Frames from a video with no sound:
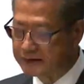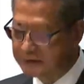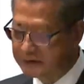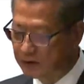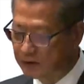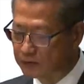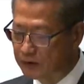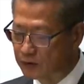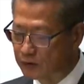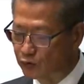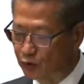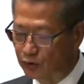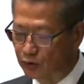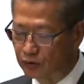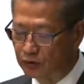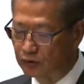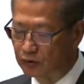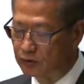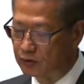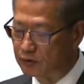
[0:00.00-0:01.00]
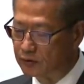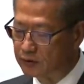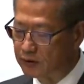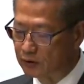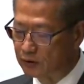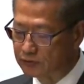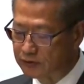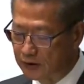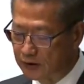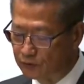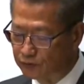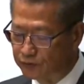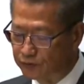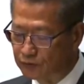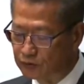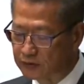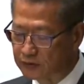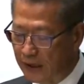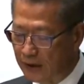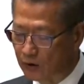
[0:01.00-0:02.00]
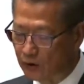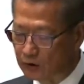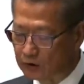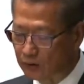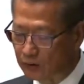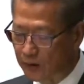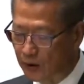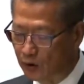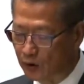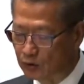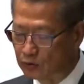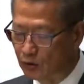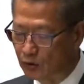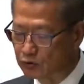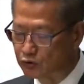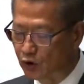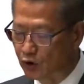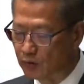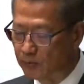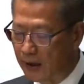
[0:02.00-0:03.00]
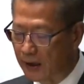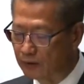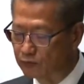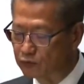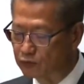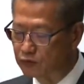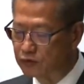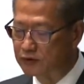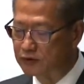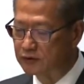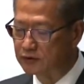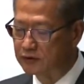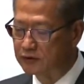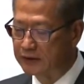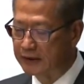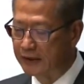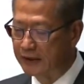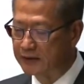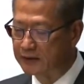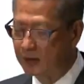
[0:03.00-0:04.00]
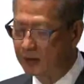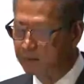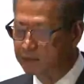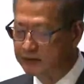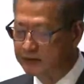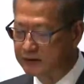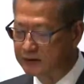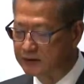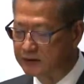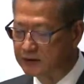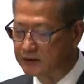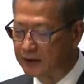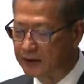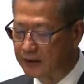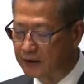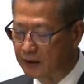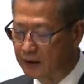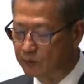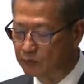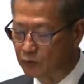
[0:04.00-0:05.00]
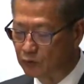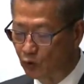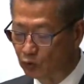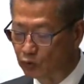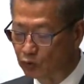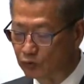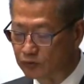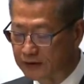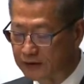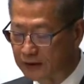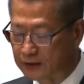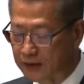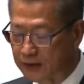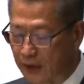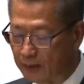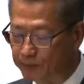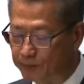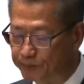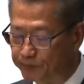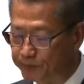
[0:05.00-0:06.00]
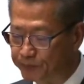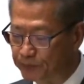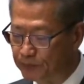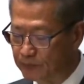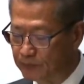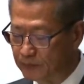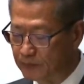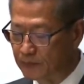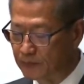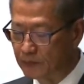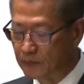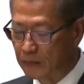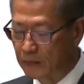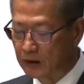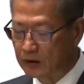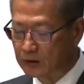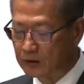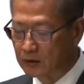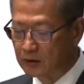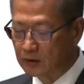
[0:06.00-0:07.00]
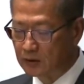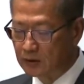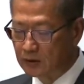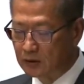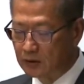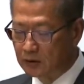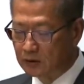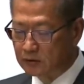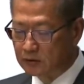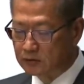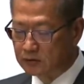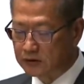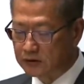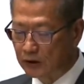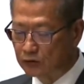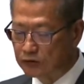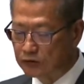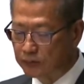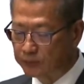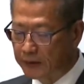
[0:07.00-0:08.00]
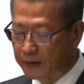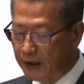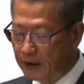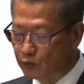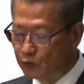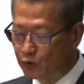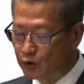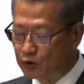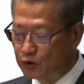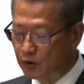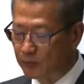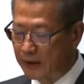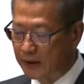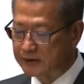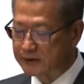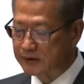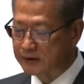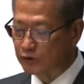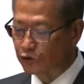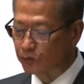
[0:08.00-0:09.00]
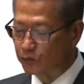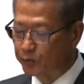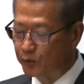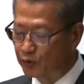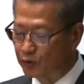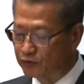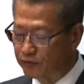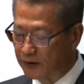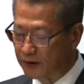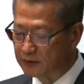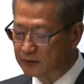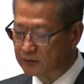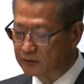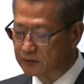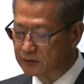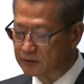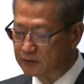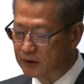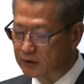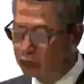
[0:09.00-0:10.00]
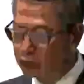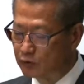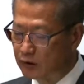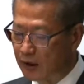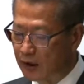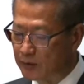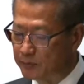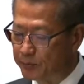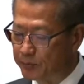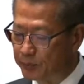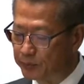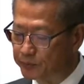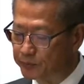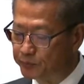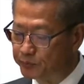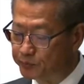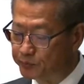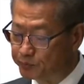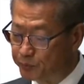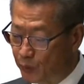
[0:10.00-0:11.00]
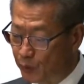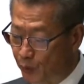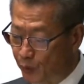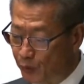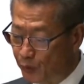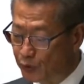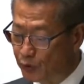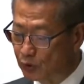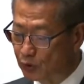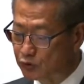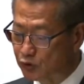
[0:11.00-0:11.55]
to Hong Kong to participate in STEM teaching and research. The scheme will involve an expenditure of about 2 billion, which will be borne by the government, the universities, and the Hong Kong Chalk Jockey Club Charities Trust.